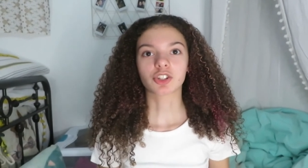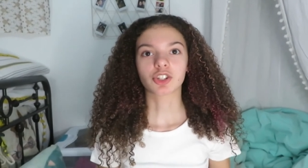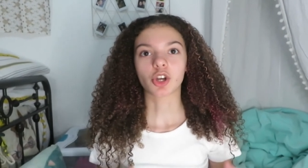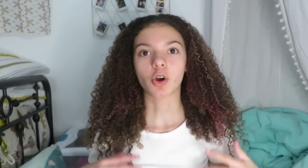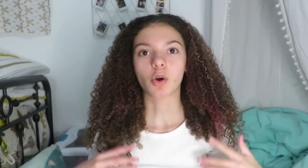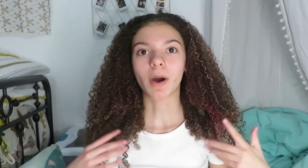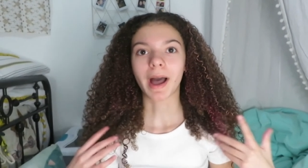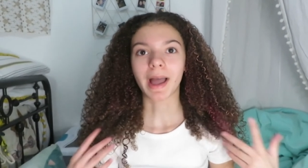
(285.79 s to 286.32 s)

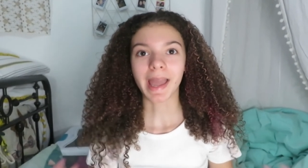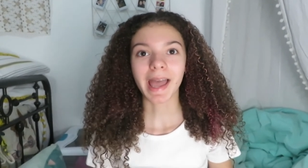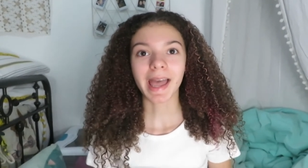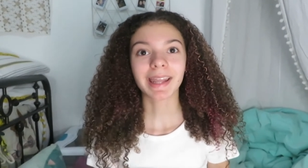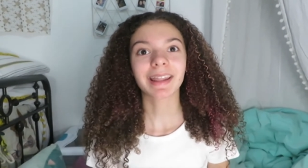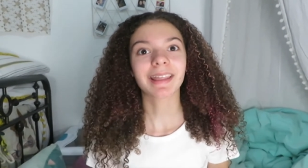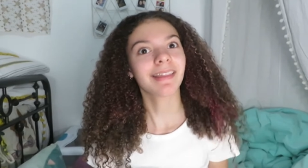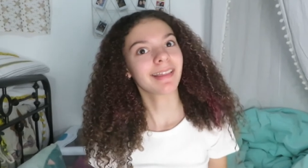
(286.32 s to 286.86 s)
So I
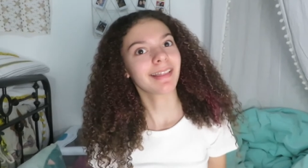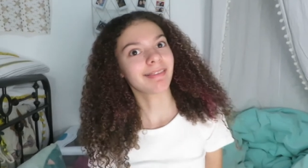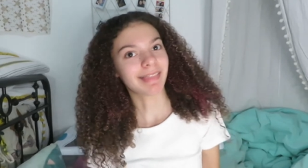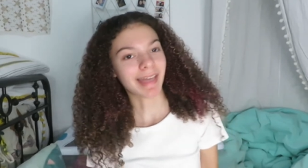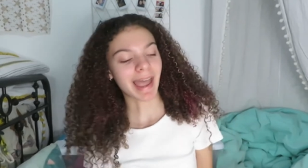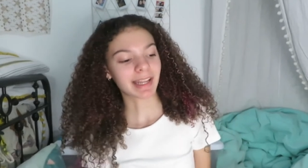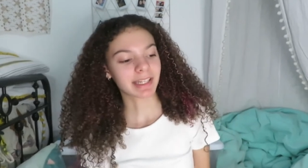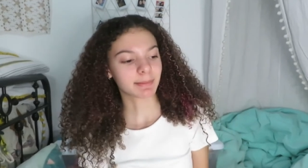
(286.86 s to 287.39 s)
had
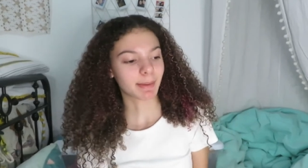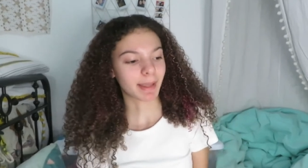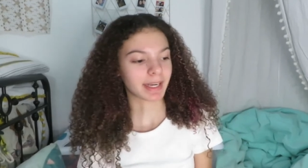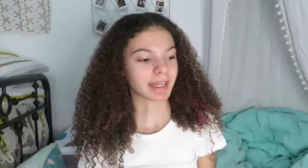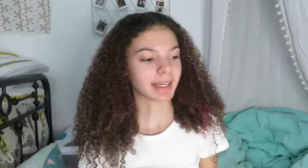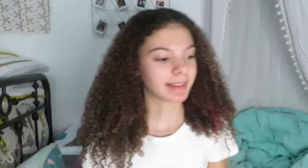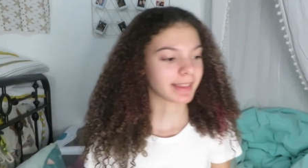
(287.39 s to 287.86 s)
that bedding